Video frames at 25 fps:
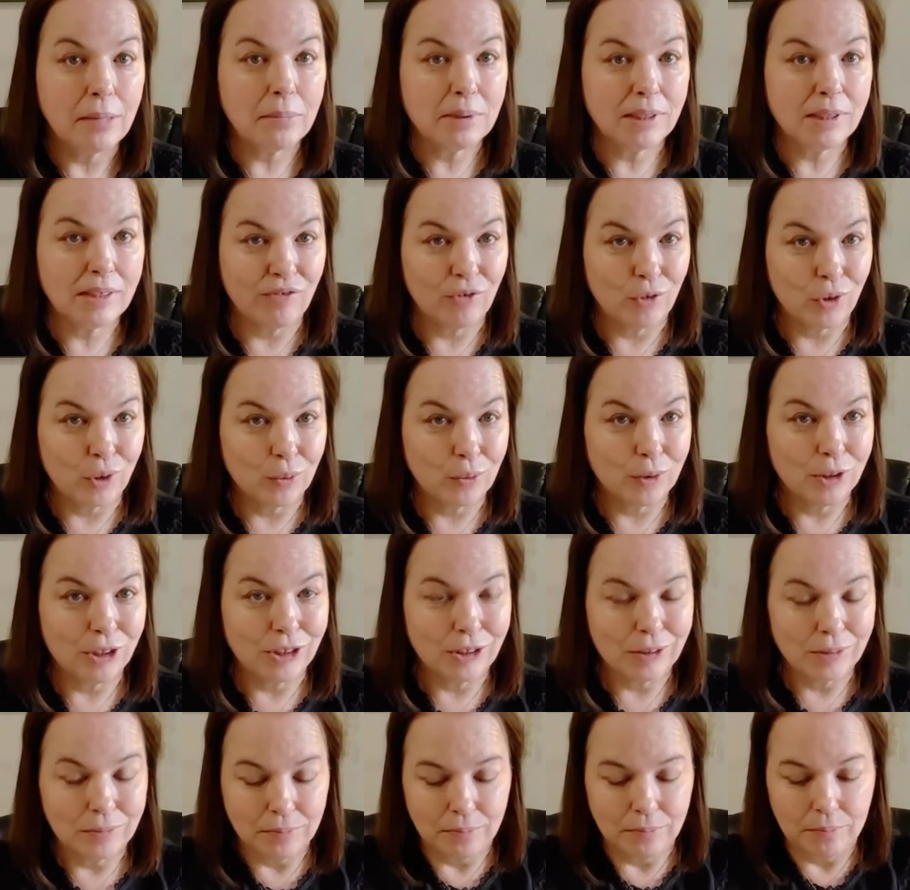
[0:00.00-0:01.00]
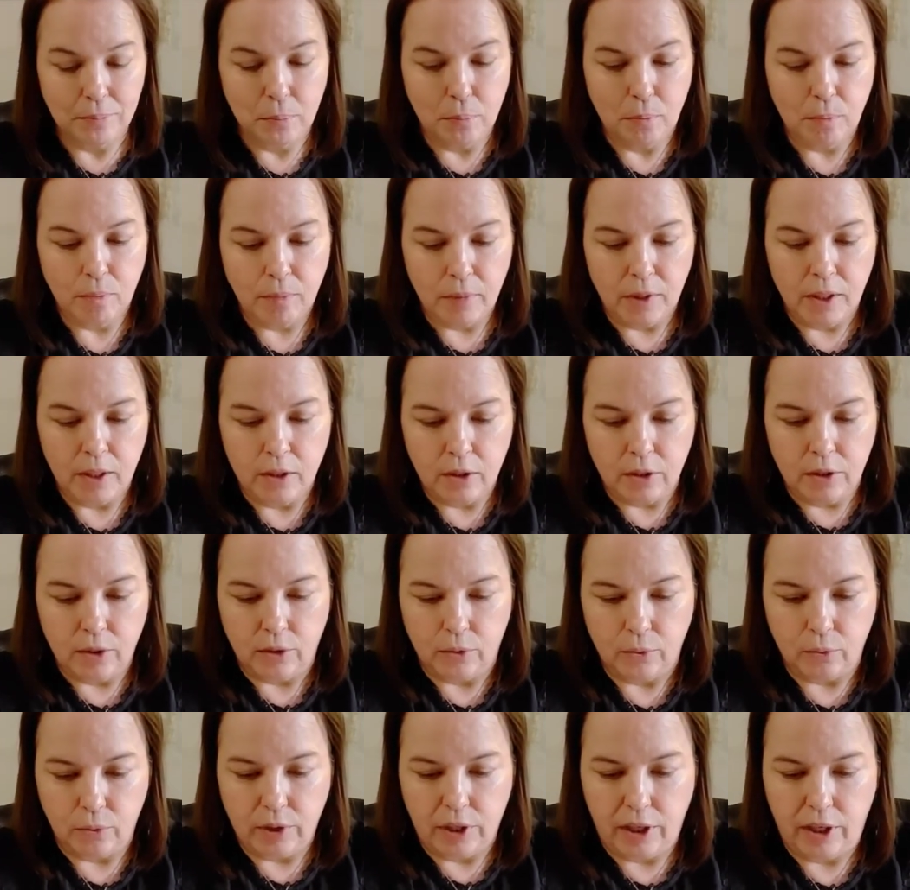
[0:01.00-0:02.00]
forward.
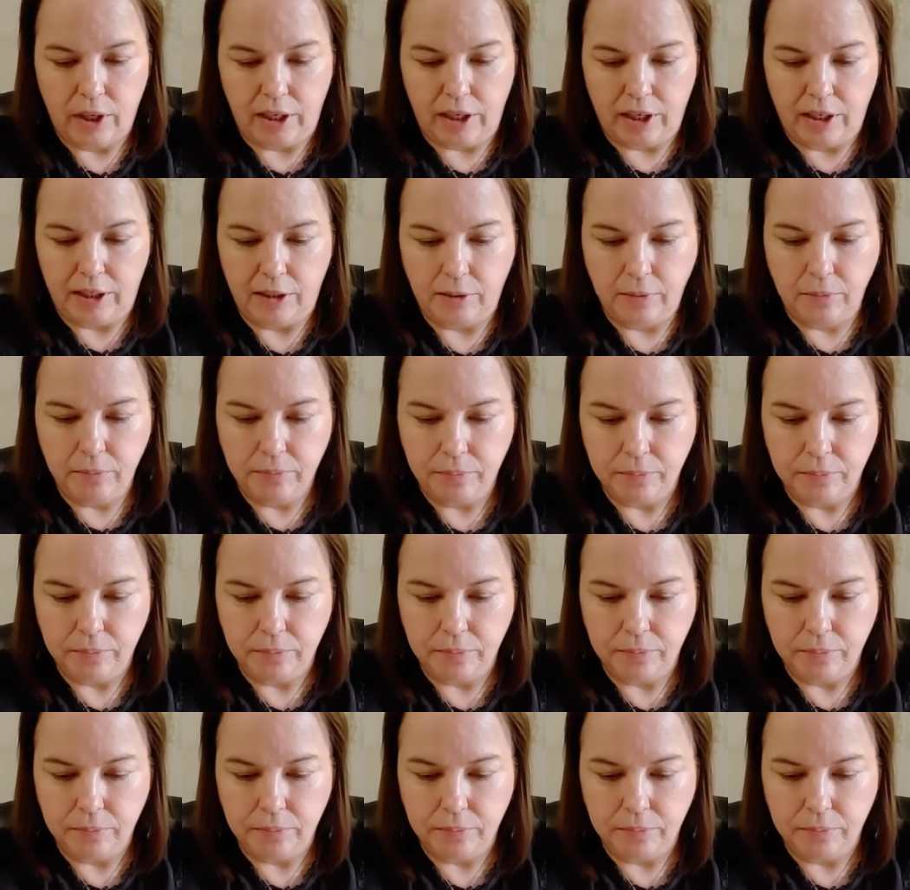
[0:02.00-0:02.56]
Okay.